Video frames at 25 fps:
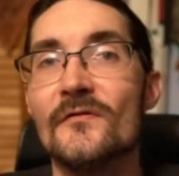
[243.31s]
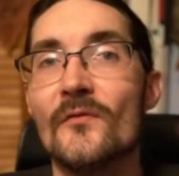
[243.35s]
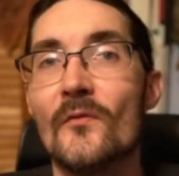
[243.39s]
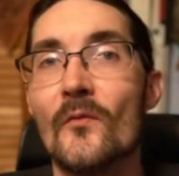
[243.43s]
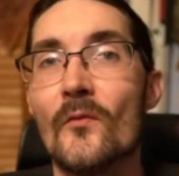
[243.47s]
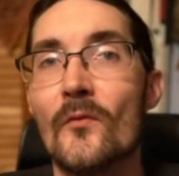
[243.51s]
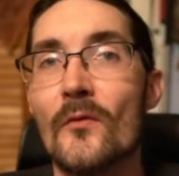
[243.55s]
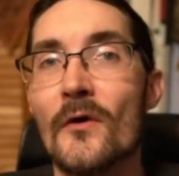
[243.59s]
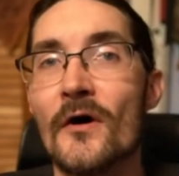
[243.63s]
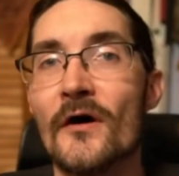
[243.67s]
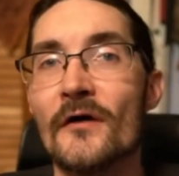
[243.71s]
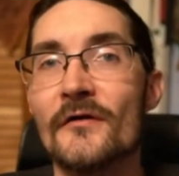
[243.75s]

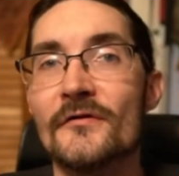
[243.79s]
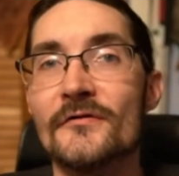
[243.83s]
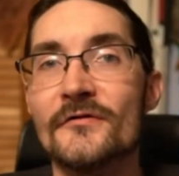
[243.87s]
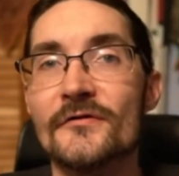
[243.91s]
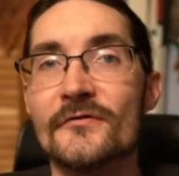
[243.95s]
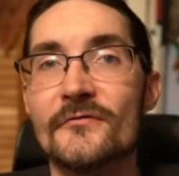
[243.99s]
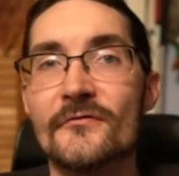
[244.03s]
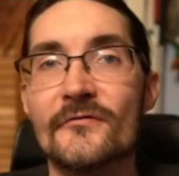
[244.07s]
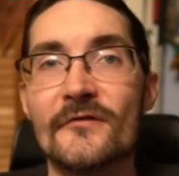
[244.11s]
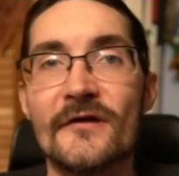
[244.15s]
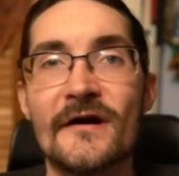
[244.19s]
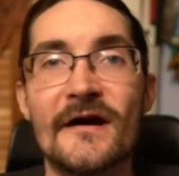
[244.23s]
water
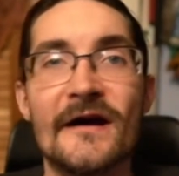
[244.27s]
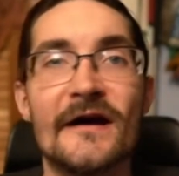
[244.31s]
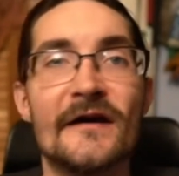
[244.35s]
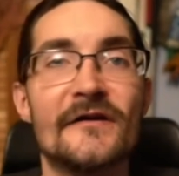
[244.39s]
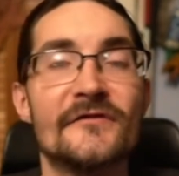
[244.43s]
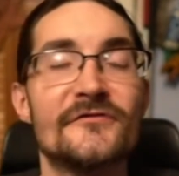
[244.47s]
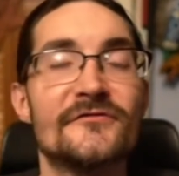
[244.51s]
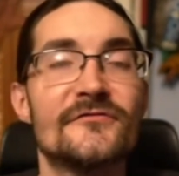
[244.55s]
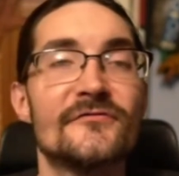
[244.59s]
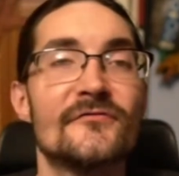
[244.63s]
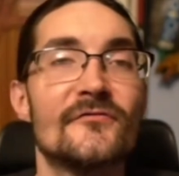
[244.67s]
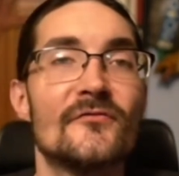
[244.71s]
grass
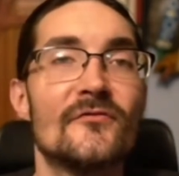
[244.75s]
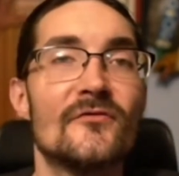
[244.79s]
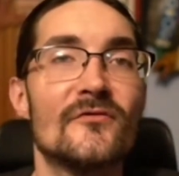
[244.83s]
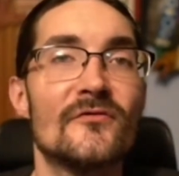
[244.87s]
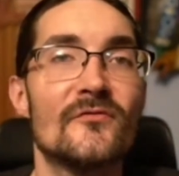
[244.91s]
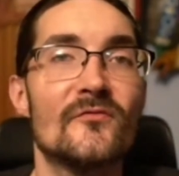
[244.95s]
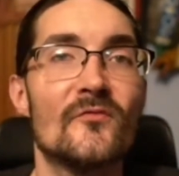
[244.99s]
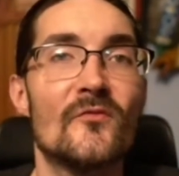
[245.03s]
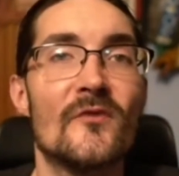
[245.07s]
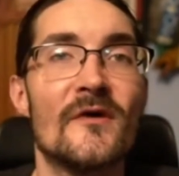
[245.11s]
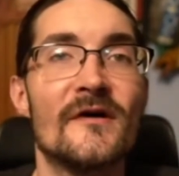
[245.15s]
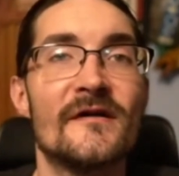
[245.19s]
or
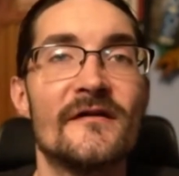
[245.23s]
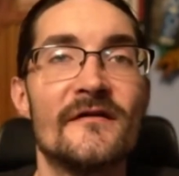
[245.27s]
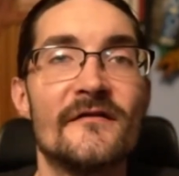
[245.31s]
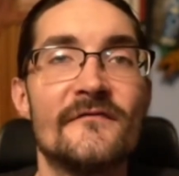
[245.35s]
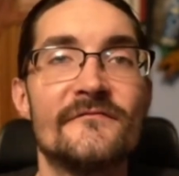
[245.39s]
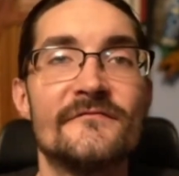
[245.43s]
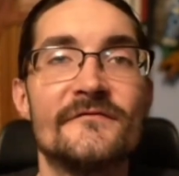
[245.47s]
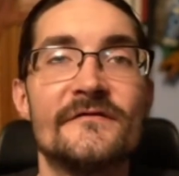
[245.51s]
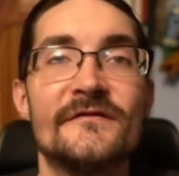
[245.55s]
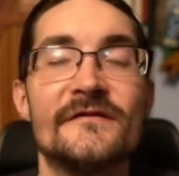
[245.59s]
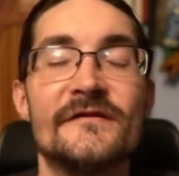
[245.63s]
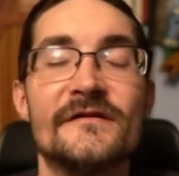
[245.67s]

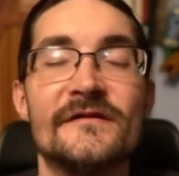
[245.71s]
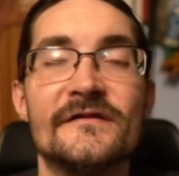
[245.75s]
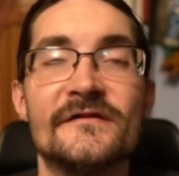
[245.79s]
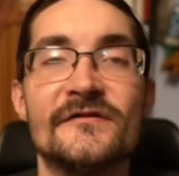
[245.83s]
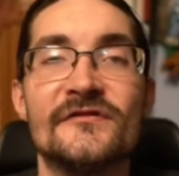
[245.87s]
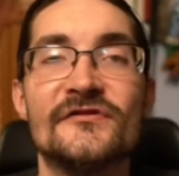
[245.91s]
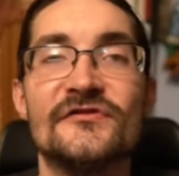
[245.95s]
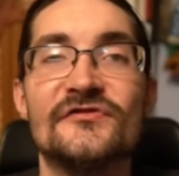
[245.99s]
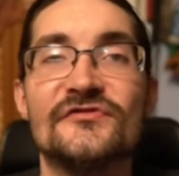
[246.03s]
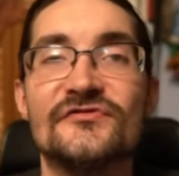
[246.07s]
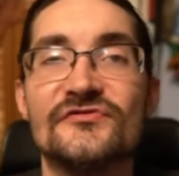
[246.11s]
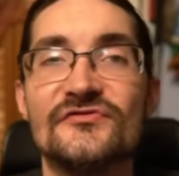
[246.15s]
whatever it
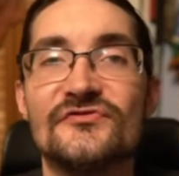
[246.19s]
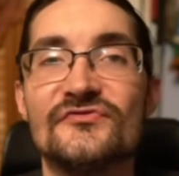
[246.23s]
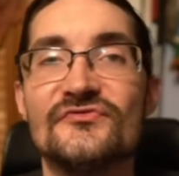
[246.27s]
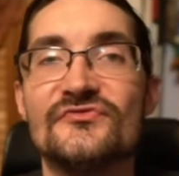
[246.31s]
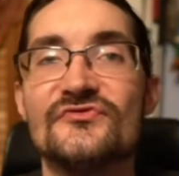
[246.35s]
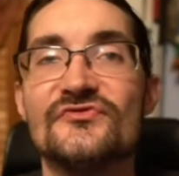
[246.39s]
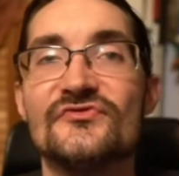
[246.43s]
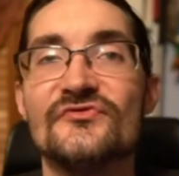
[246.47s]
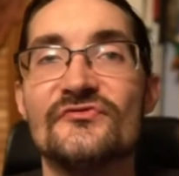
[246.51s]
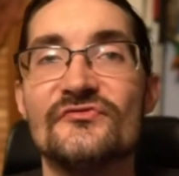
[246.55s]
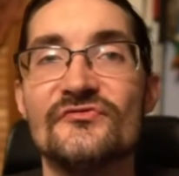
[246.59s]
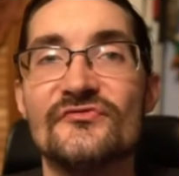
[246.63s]
is you
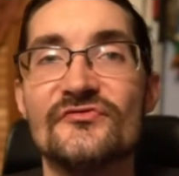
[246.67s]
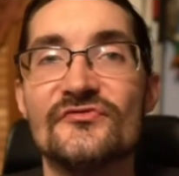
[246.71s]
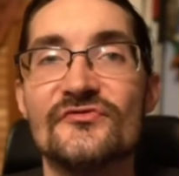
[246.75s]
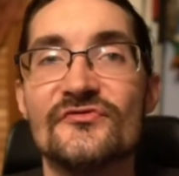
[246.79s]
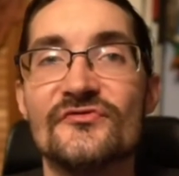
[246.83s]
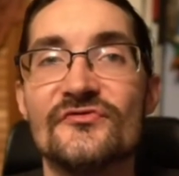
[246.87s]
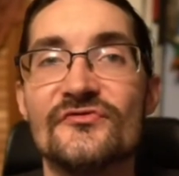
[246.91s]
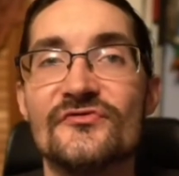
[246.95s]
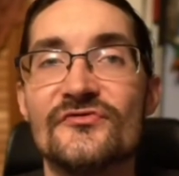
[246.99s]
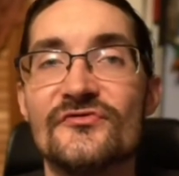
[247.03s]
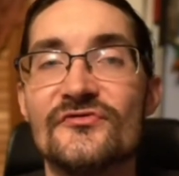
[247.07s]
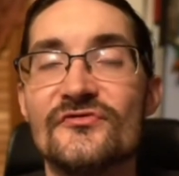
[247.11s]
choose
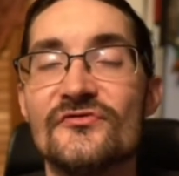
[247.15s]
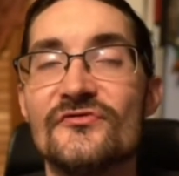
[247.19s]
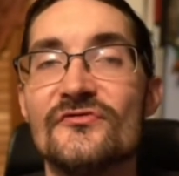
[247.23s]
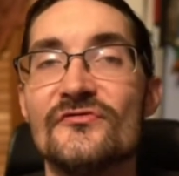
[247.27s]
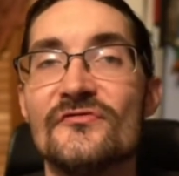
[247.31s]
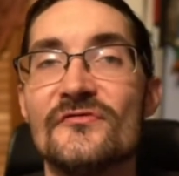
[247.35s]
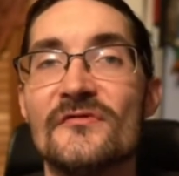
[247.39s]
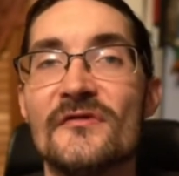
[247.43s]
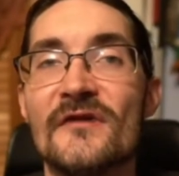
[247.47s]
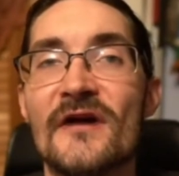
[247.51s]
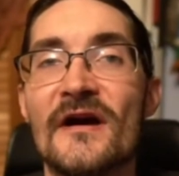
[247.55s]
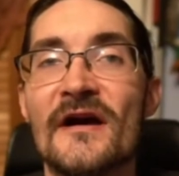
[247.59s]
to
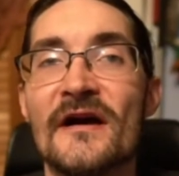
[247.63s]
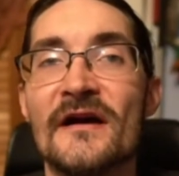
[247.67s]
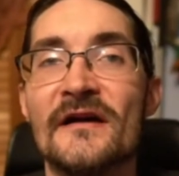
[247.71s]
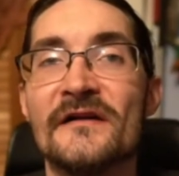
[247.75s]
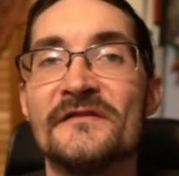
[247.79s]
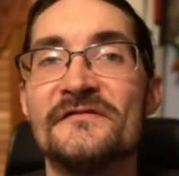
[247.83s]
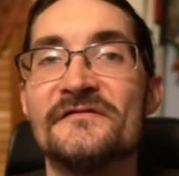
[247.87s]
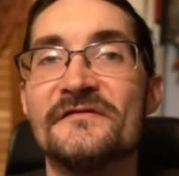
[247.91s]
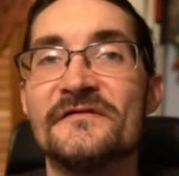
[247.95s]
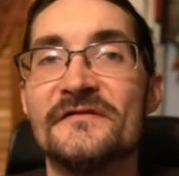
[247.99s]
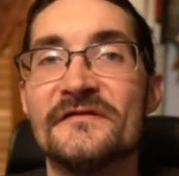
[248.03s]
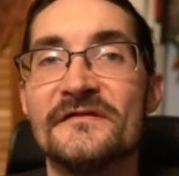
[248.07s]
do
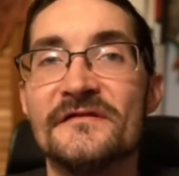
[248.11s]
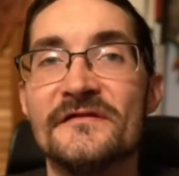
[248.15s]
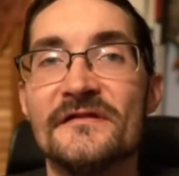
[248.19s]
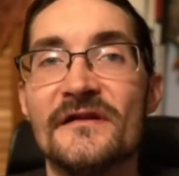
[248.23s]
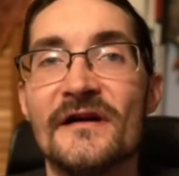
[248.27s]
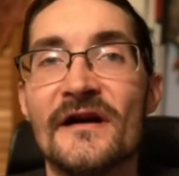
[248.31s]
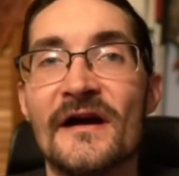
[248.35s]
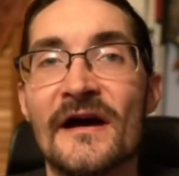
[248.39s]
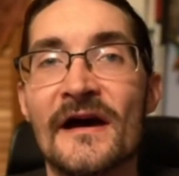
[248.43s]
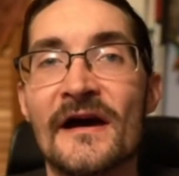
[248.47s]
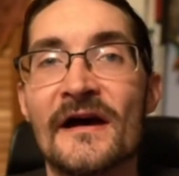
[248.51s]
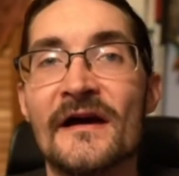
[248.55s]
as the
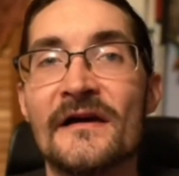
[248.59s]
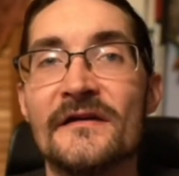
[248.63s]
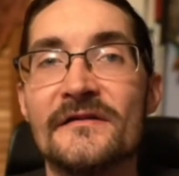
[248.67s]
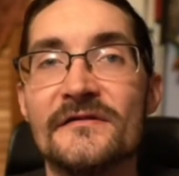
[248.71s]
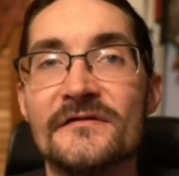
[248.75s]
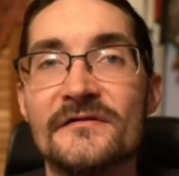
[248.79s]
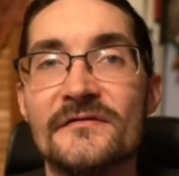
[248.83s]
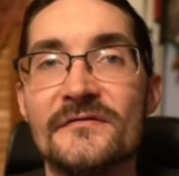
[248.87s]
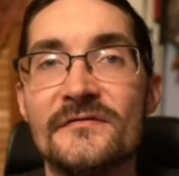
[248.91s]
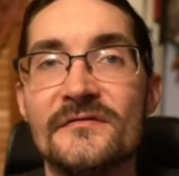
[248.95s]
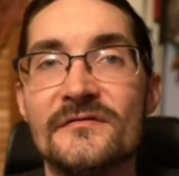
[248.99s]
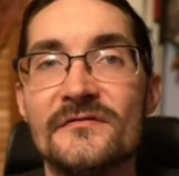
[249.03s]

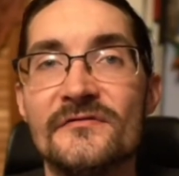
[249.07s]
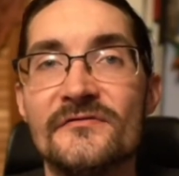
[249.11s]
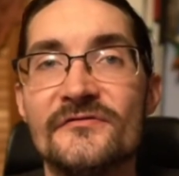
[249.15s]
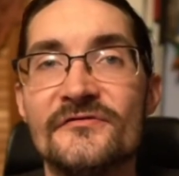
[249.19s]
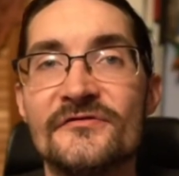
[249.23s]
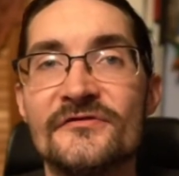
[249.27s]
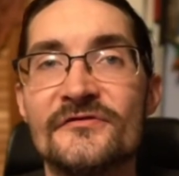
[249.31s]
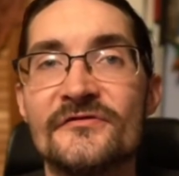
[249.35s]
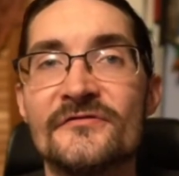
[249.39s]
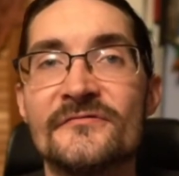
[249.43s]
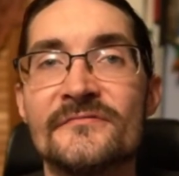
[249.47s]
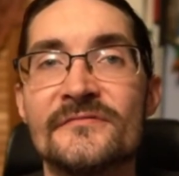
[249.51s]
added
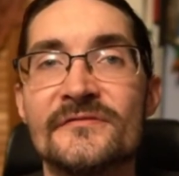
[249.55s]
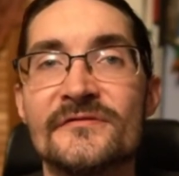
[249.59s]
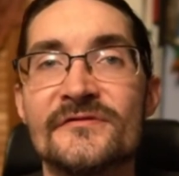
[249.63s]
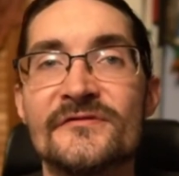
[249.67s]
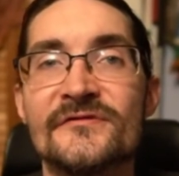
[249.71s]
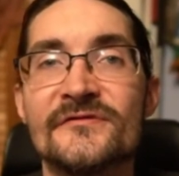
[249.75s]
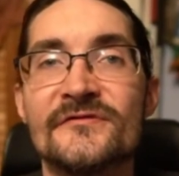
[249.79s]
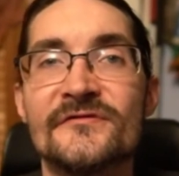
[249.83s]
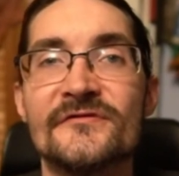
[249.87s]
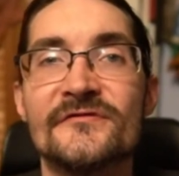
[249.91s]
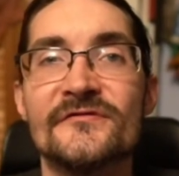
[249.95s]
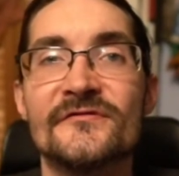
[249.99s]

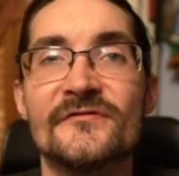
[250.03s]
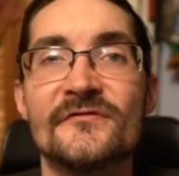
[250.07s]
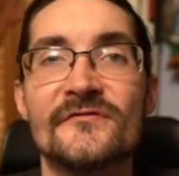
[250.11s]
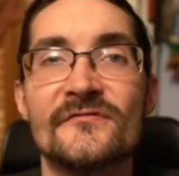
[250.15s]
services